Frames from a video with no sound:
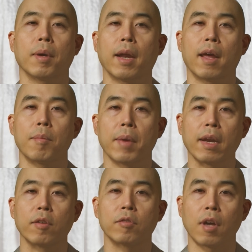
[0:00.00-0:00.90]
about how to
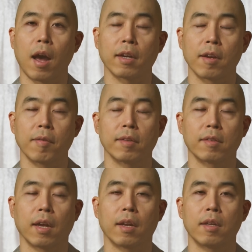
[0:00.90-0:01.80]
manage cognitive
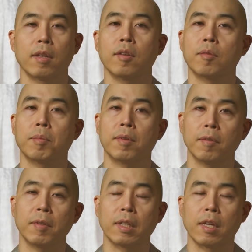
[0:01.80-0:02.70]
anxiety,
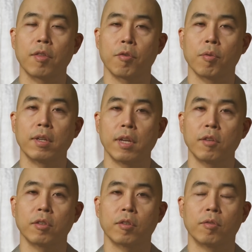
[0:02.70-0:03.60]
specifically through
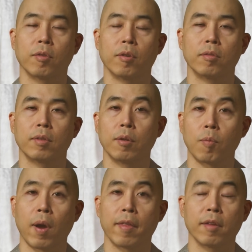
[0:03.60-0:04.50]
attention control,
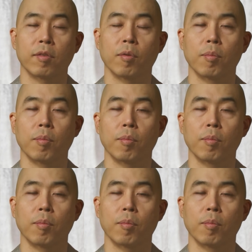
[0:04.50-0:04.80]
and why that's so